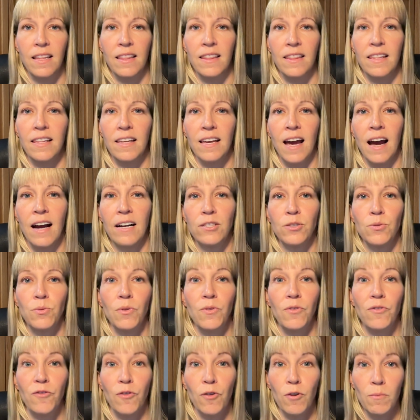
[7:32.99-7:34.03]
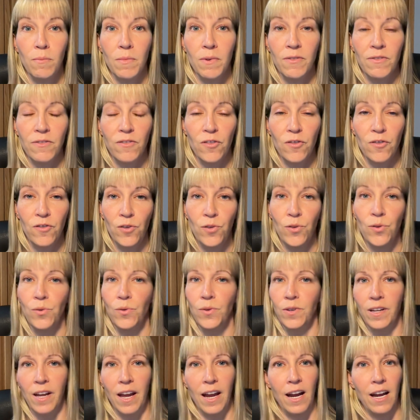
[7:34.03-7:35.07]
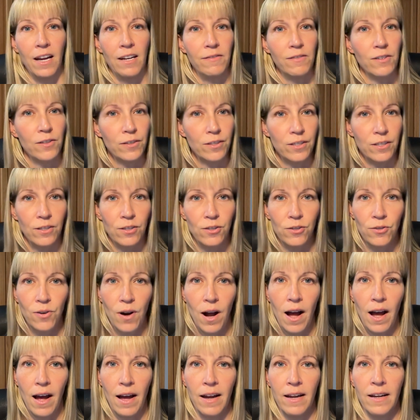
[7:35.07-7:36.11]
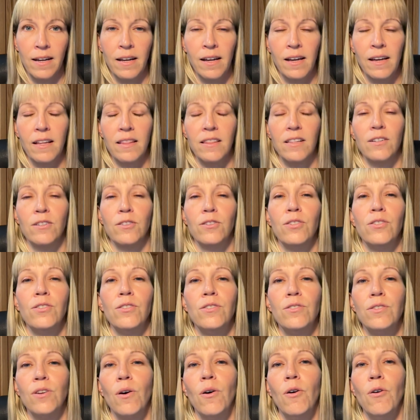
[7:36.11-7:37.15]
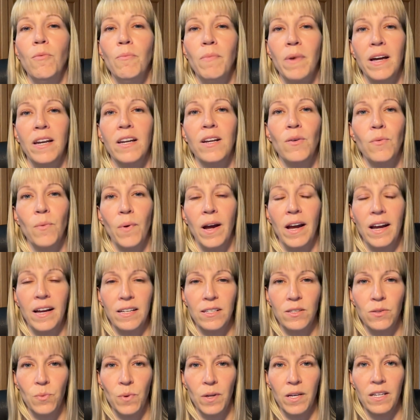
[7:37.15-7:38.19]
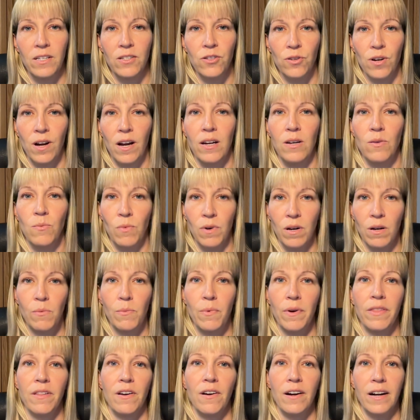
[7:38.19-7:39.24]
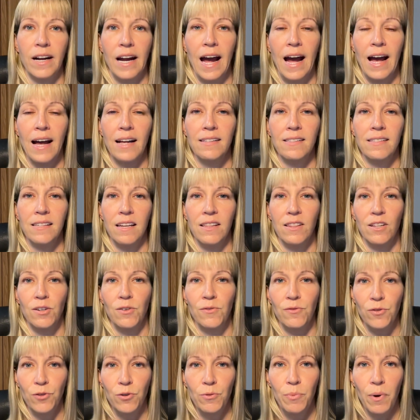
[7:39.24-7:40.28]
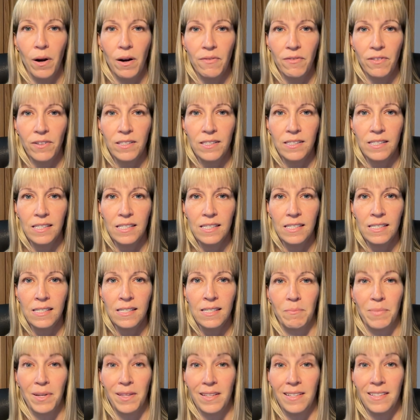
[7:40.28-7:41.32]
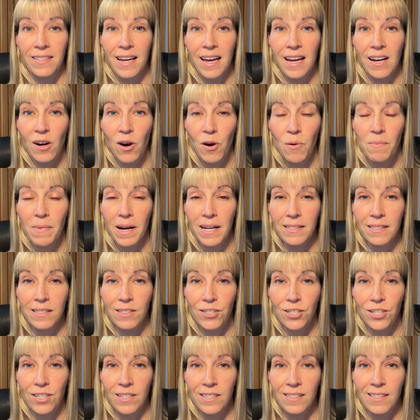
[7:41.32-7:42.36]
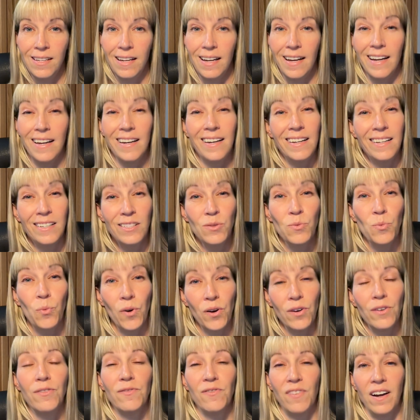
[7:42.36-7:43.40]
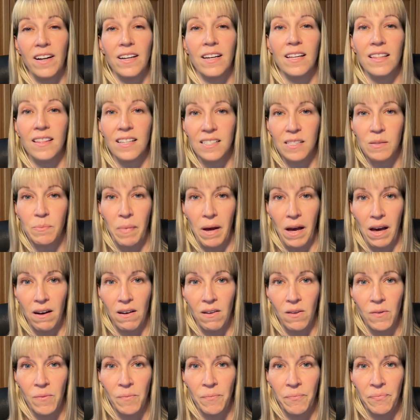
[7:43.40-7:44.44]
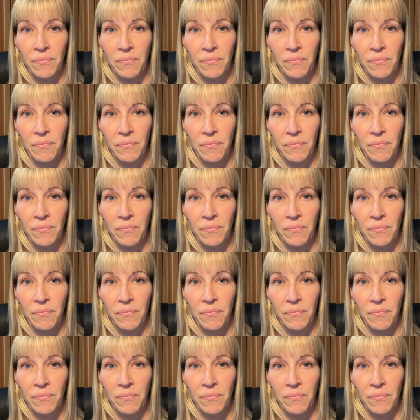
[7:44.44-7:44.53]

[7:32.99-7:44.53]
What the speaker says: the actual form of the food, canned versus dry. There's so many ways we can try and work with our cats and their food preferences, but the take-home message is it is worth fighting this battle.